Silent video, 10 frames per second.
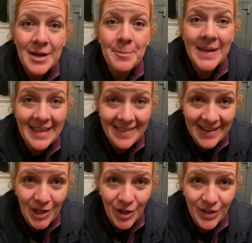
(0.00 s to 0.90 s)
be
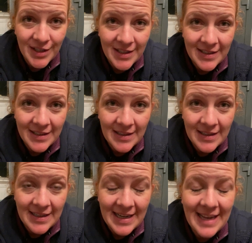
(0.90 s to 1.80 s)
there.
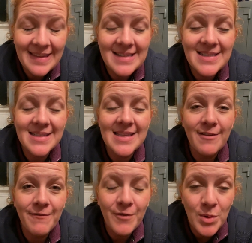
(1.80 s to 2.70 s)
And this is the
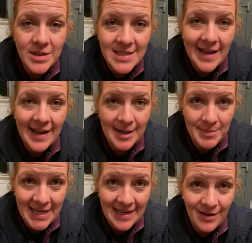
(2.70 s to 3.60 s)
4th time
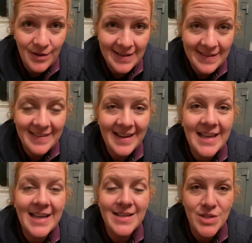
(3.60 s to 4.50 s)
now that
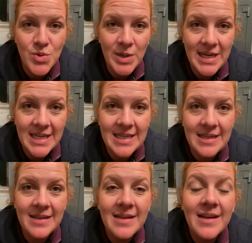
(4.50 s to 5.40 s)
he has
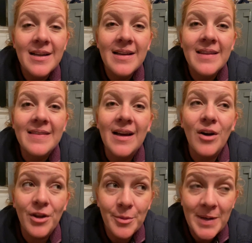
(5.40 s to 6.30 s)
tweeted that
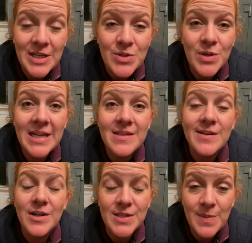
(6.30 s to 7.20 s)
all the Patriots
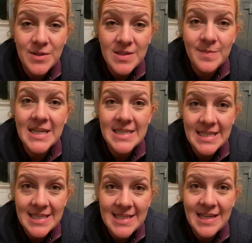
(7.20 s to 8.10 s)
are supposed to be in
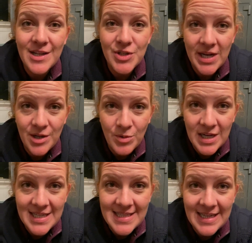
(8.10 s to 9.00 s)
DC on
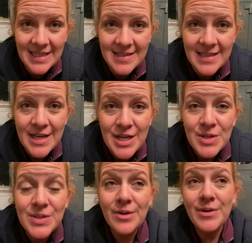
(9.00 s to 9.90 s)
January 6th.
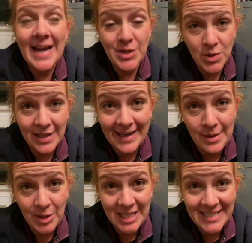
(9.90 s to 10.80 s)
So naturally,
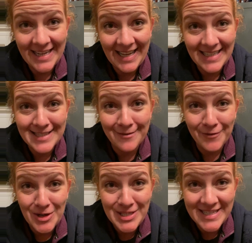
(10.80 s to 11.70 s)
I bought tickets the
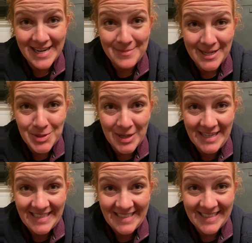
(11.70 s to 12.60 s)
first time he
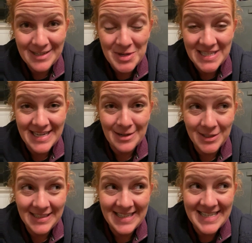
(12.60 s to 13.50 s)
tweeted it, once I
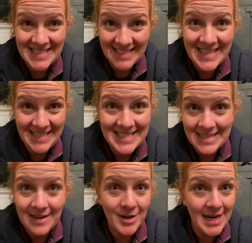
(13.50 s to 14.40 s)
realized that he has
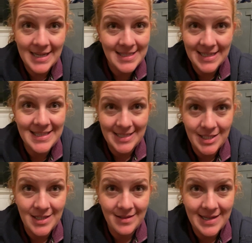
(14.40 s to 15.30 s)
never asked us to
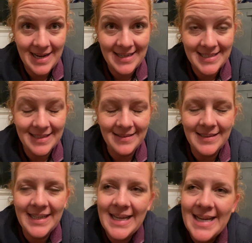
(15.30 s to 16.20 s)
do that.
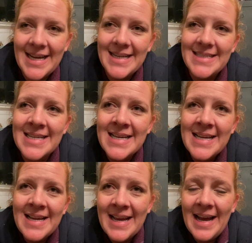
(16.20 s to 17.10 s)
And
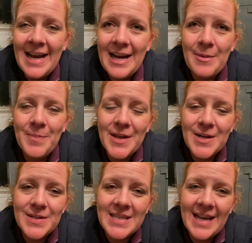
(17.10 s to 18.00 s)

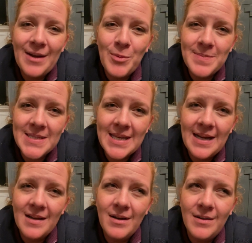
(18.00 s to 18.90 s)
there's a
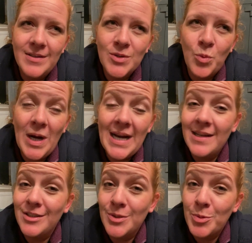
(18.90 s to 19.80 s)
website called
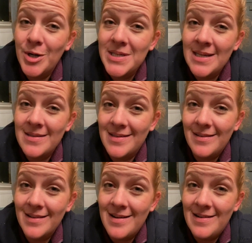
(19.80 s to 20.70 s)

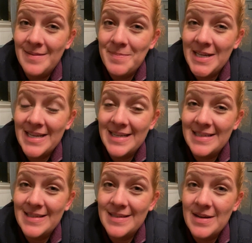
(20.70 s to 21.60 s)
wildprotest.com
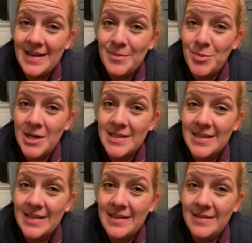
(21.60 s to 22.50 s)
because
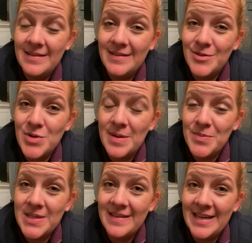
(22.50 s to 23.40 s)
President Trump
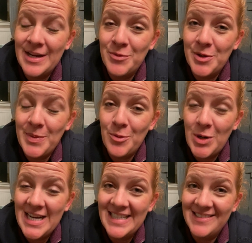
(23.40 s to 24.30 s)
said that it would be
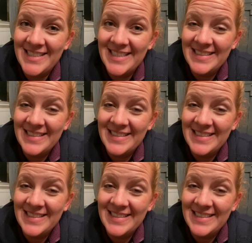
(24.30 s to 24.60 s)
wild.